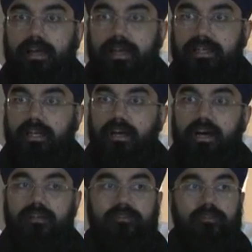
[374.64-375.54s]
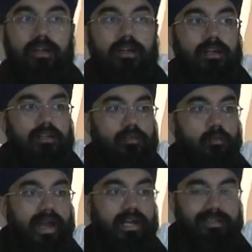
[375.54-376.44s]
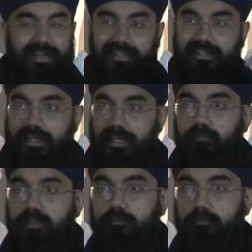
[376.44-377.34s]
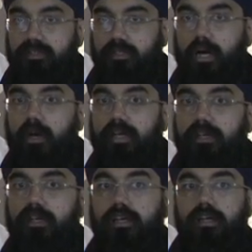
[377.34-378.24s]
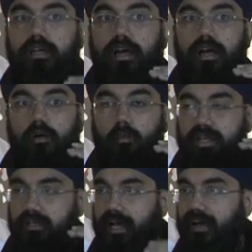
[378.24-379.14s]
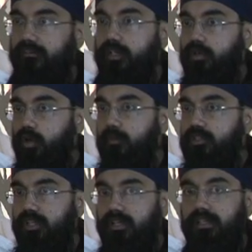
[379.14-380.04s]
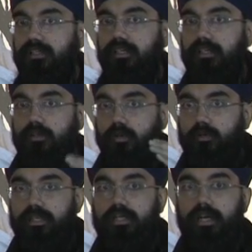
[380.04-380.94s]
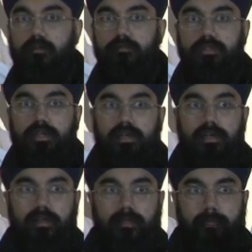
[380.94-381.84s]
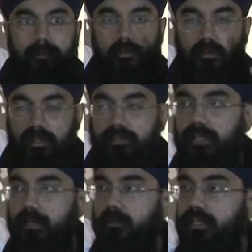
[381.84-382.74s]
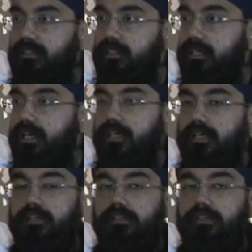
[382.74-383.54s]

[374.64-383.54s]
in your life, the way to actually keep this buzz going when you have your normal sangat in Gurudwara Sahibs, your Nitnem is the key.